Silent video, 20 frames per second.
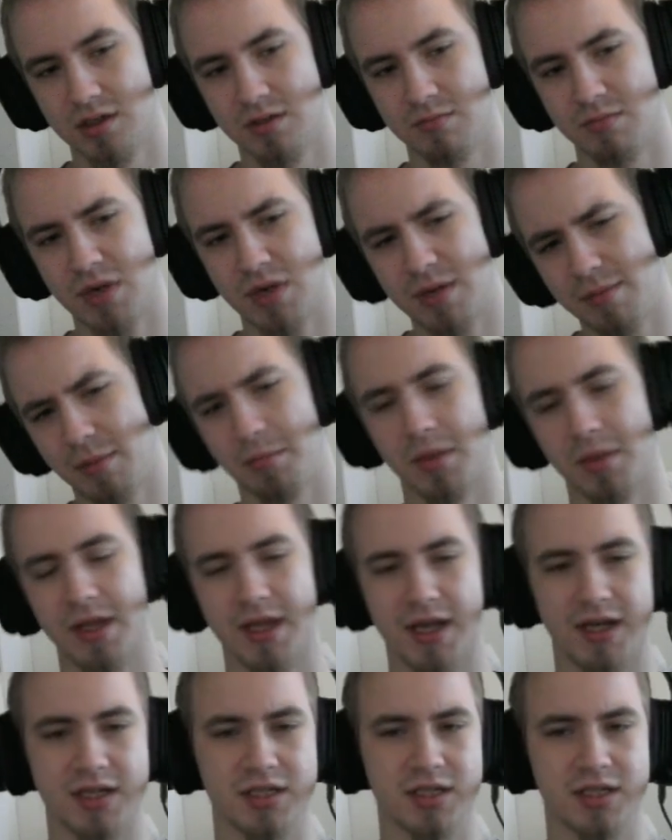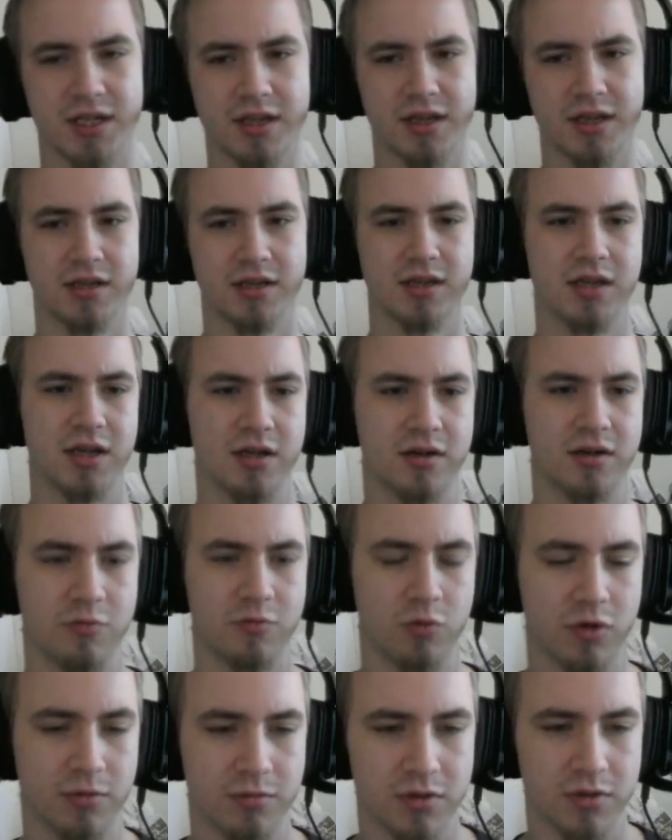Probably yes. I think there
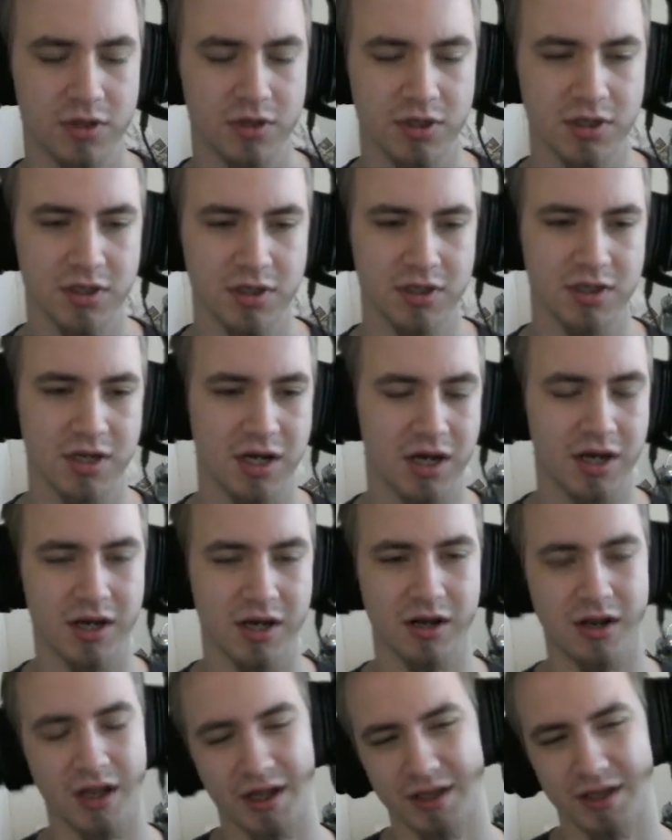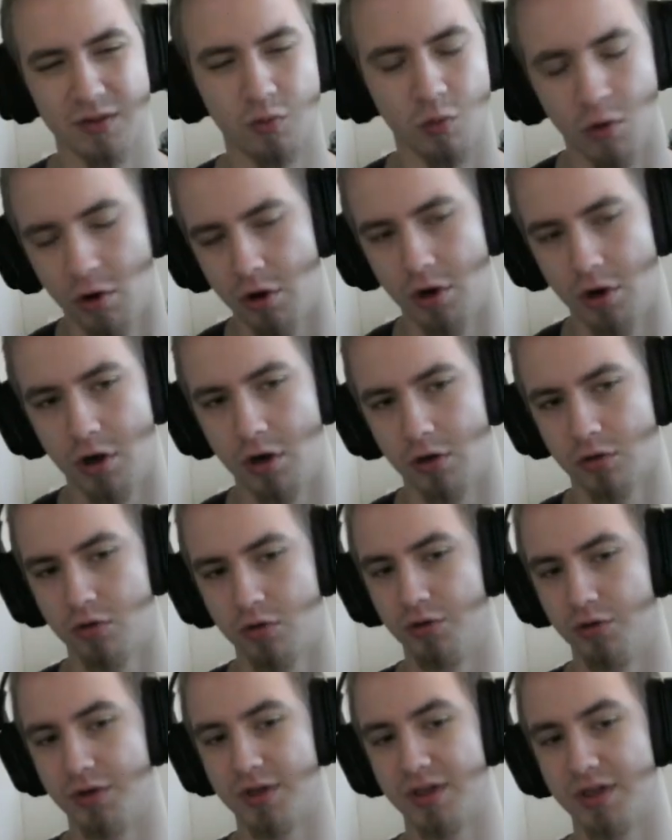will like warrior
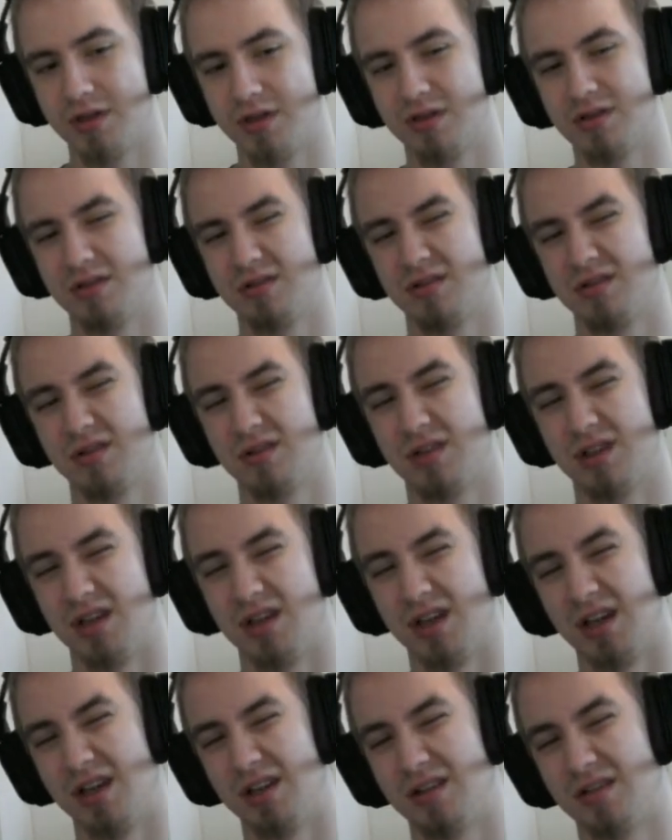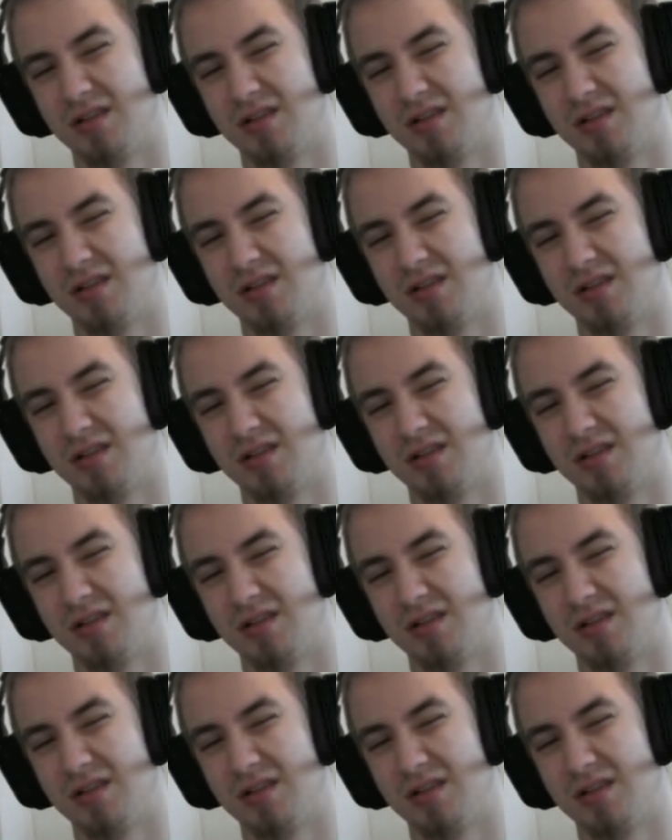could get